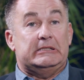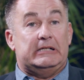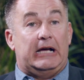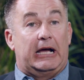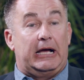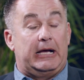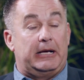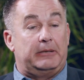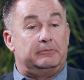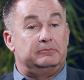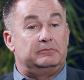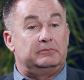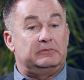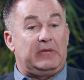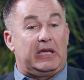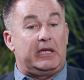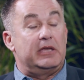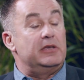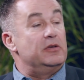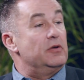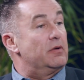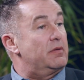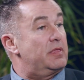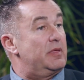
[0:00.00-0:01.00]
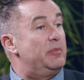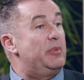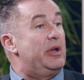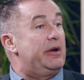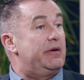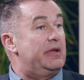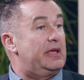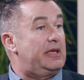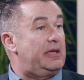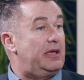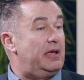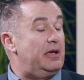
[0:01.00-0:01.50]
Um, in North
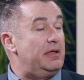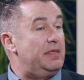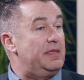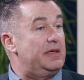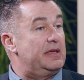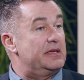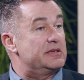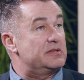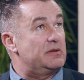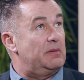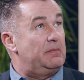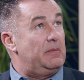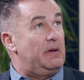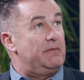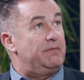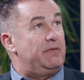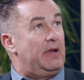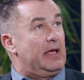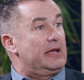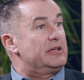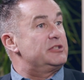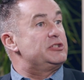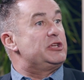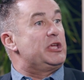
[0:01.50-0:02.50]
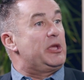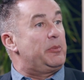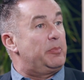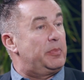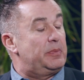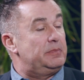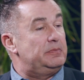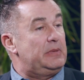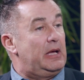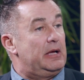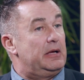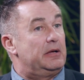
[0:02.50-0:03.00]
America, I think it's a, a flagship
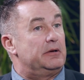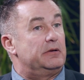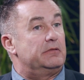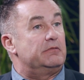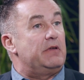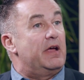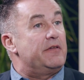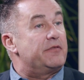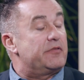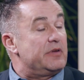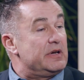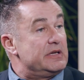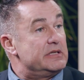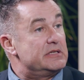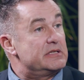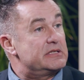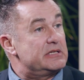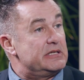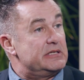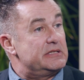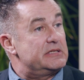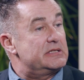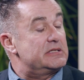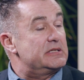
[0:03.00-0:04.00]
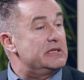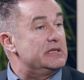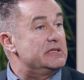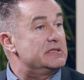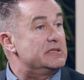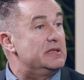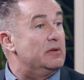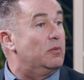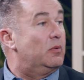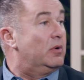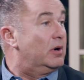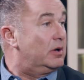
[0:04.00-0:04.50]
uh, reference is, is
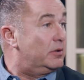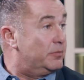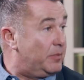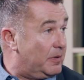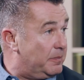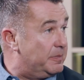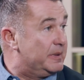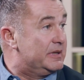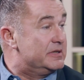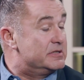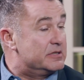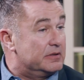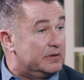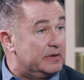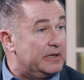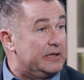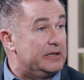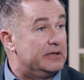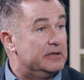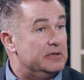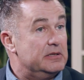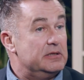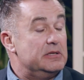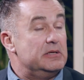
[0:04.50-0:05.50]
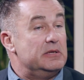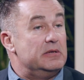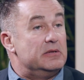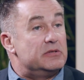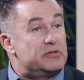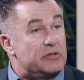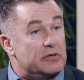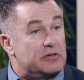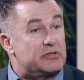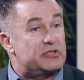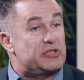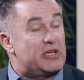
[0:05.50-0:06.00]
the work we've been doing
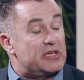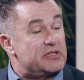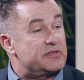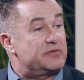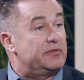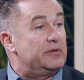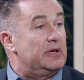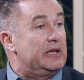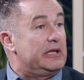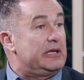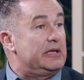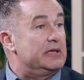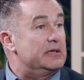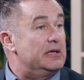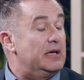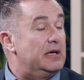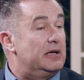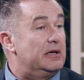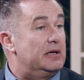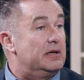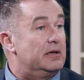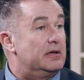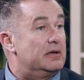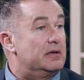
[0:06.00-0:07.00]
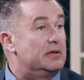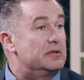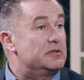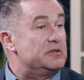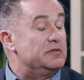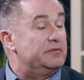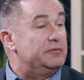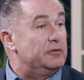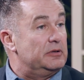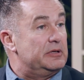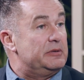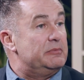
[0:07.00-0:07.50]
successfully uh,
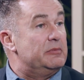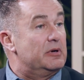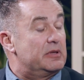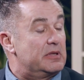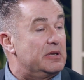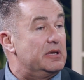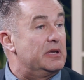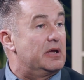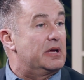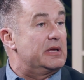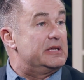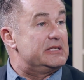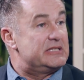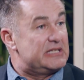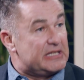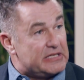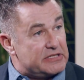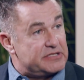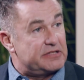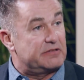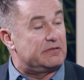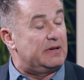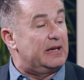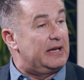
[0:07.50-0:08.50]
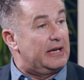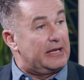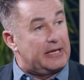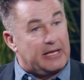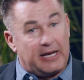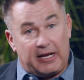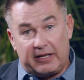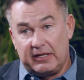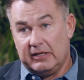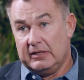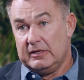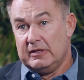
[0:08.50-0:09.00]
to fully modernize, integrate, and get